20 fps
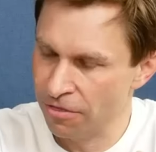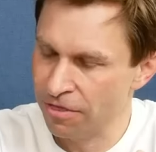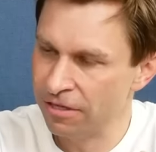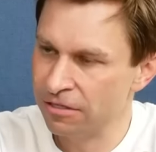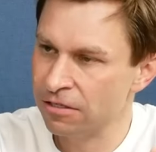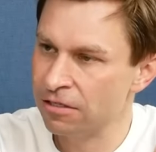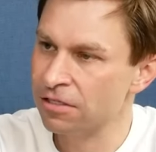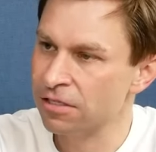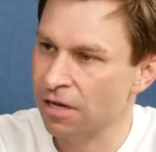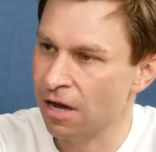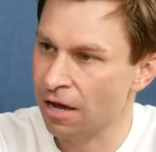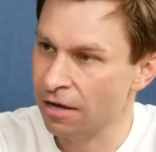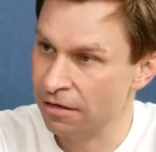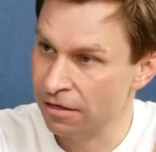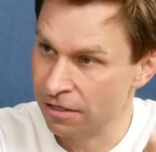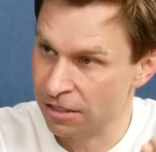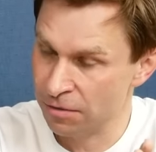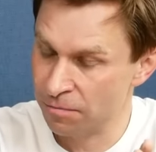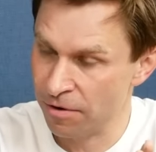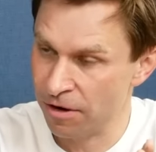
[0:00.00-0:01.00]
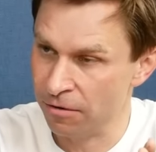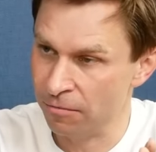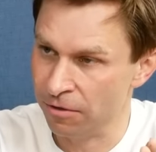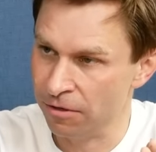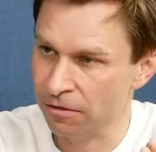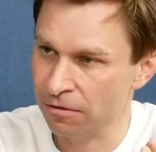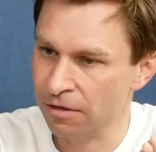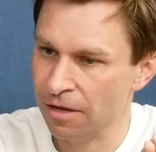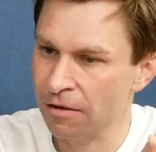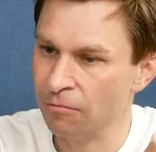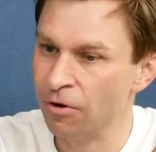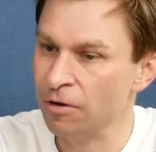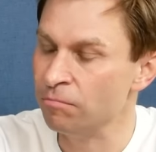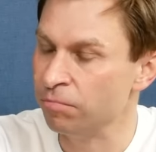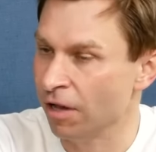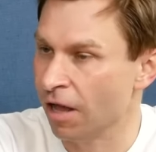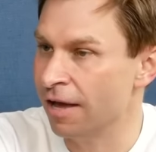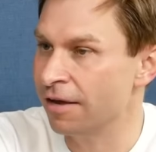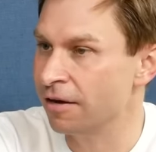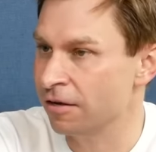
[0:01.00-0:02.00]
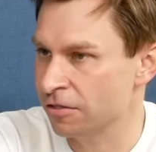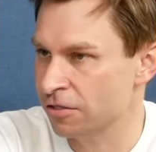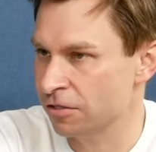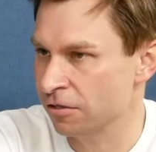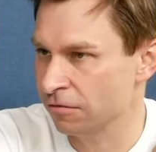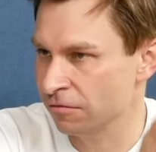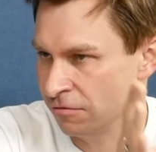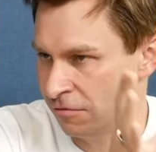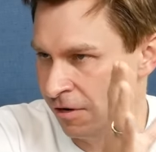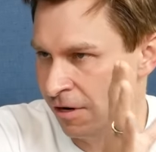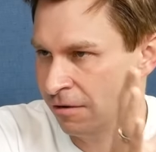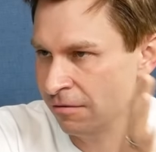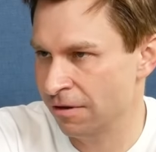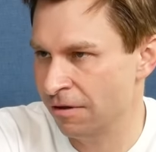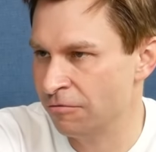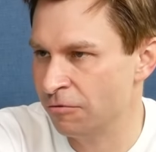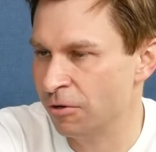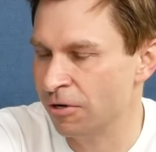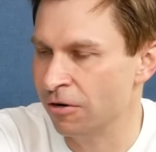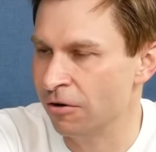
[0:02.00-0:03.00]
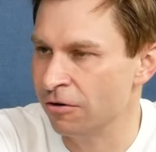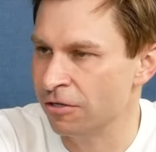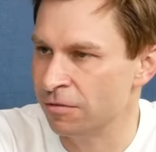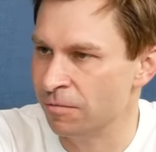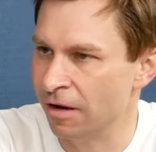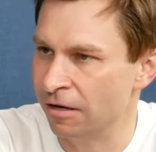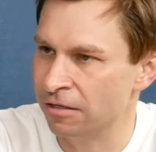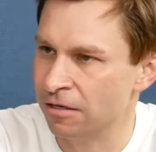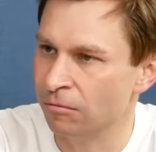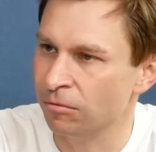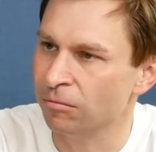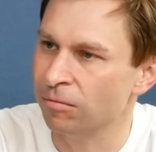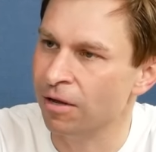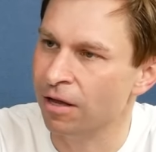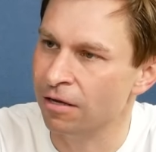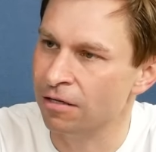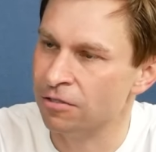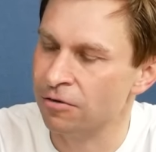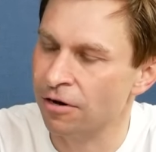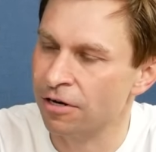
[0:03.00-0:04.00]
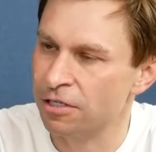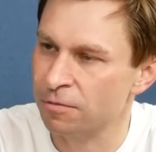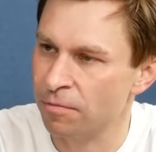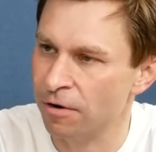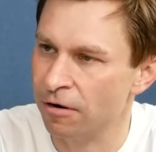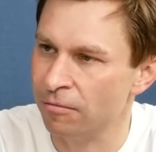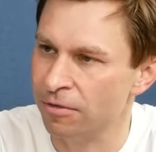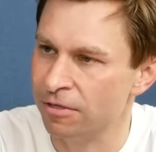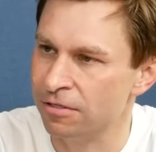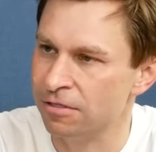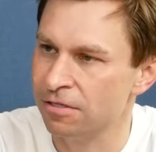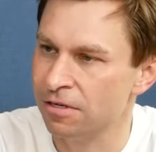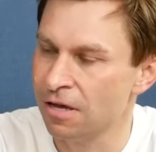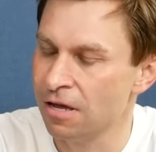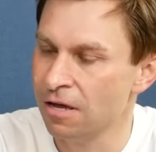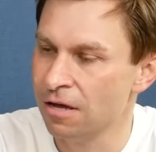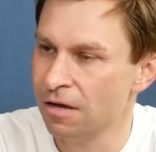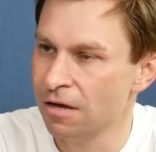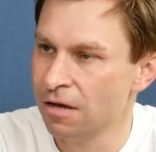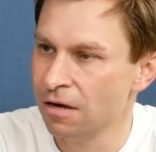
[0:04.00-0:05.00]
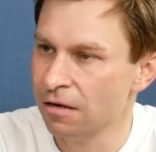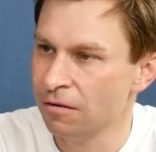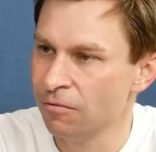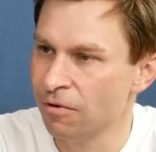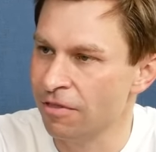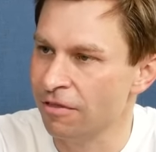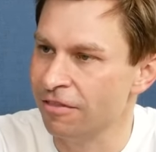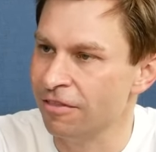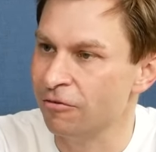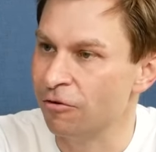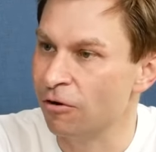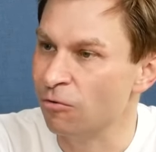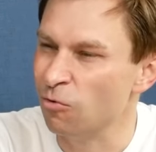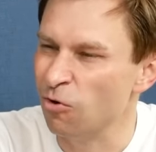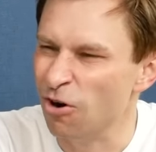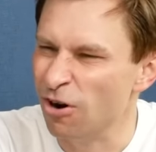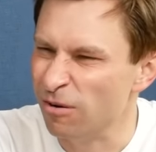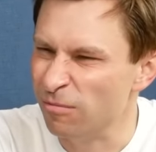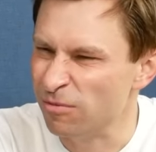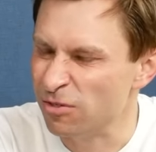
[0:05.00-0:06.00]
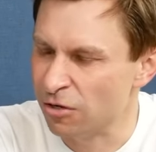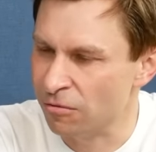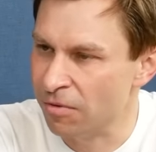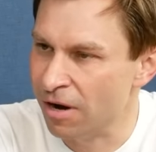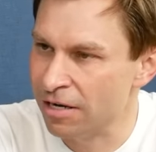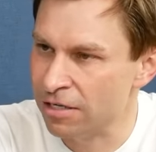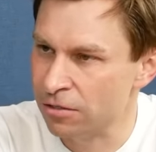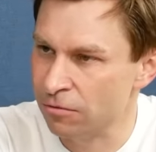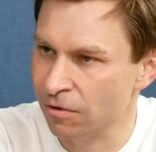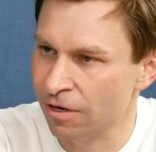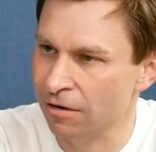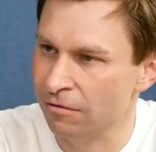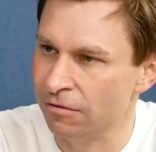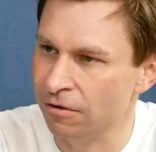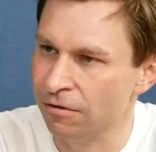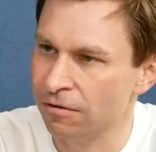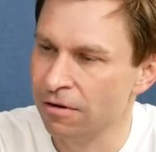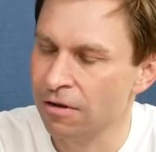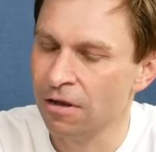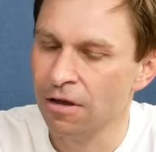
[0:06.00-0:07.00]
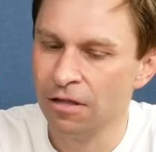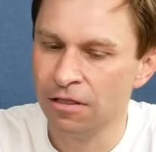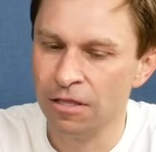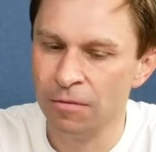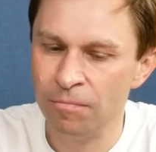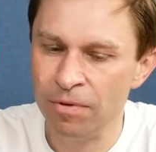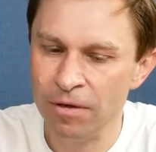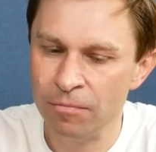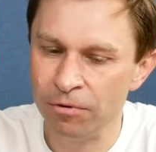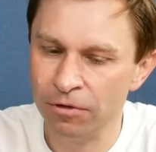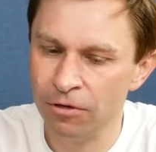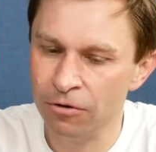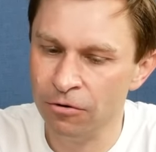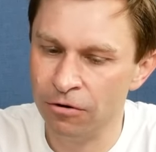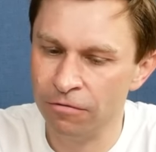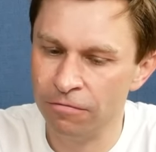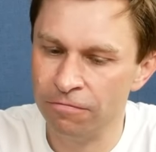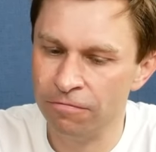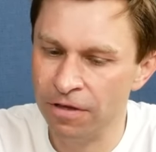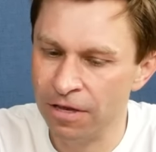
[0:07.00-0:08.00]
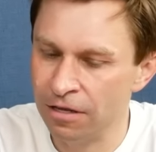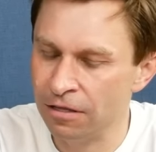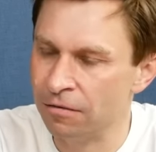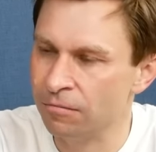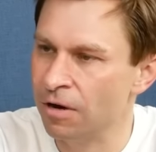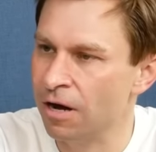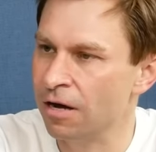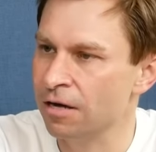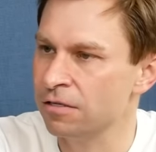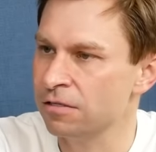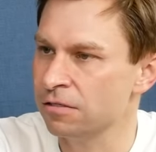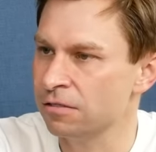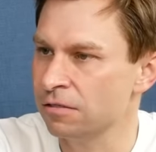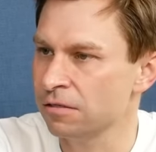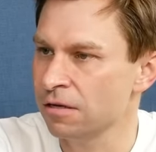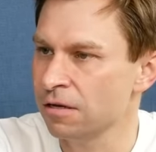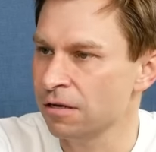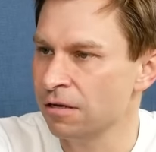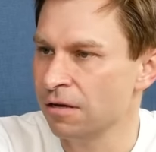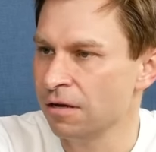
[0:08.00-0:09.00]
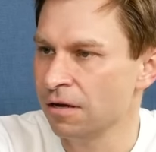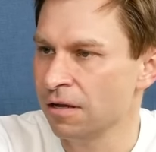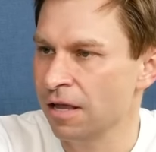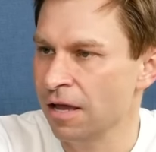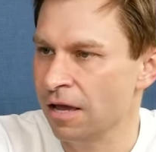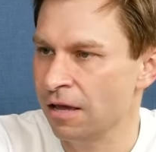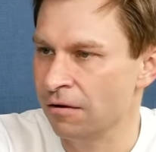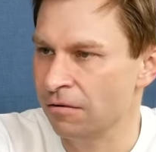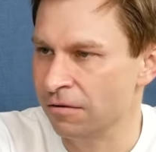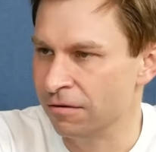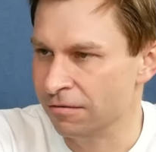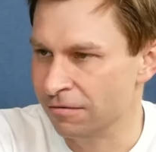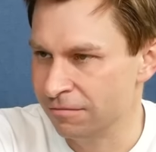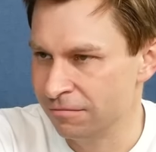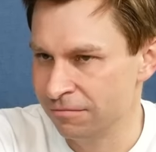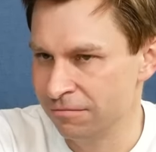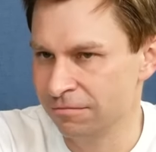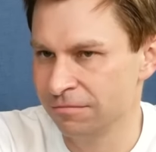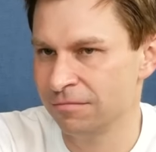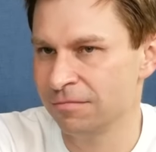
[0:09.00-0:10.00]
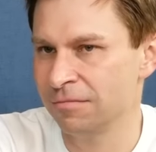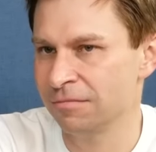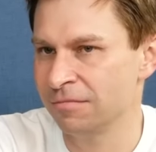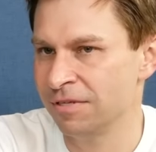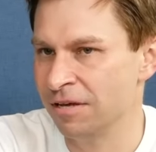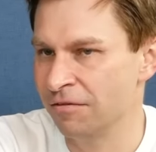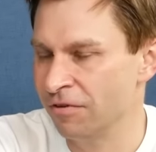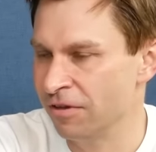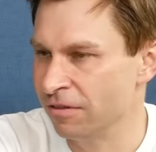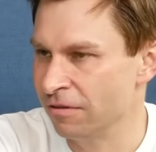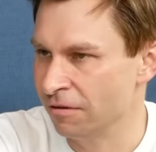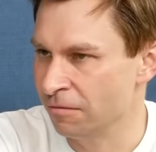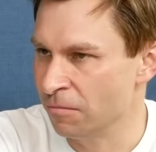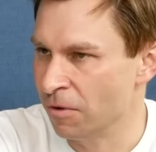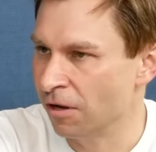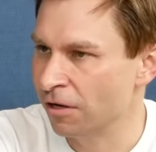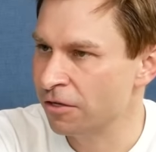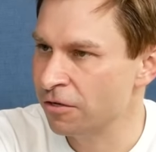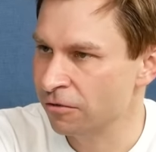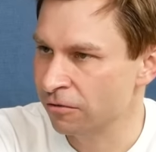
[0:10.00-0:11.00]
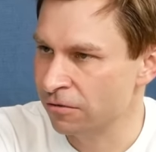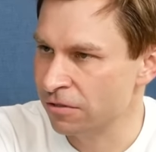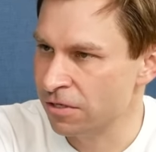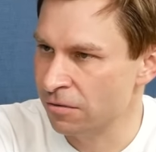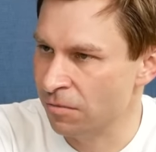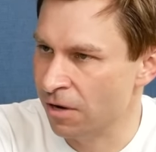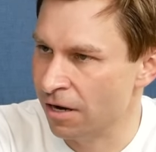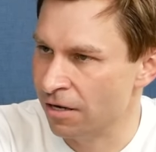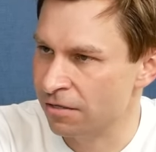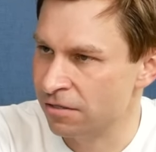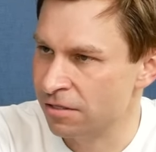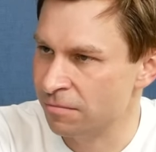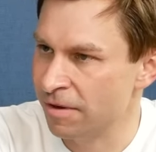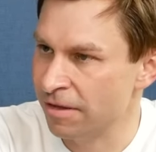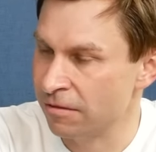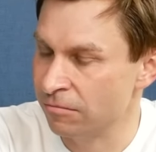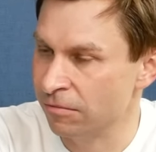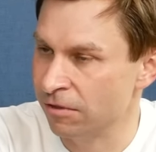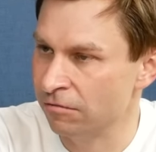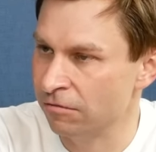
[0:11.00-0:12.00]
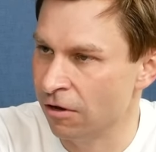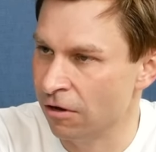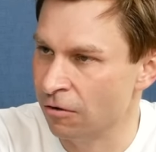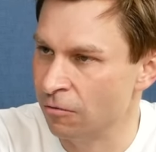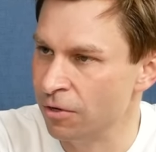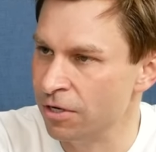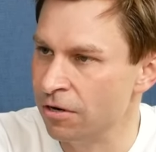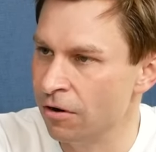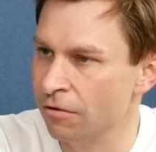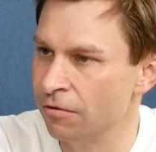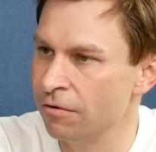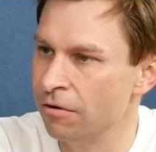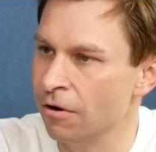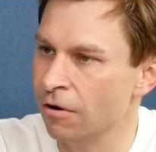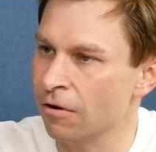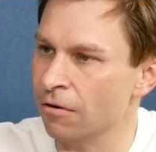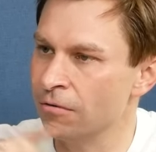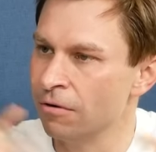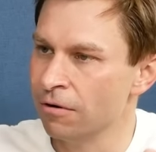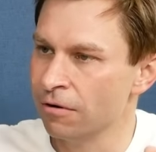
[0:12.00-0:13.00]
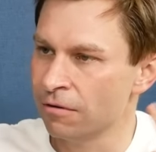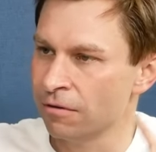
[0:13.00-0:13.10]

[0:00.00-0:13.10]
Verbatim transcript: things aside and experiment, and we blind ourselves, right? Everyone knows about double blinds. So our experiments, whether they're on worms or mice or whatever, the people who are feeding the mice and giving the molecules to mice to make them live longer, we don't know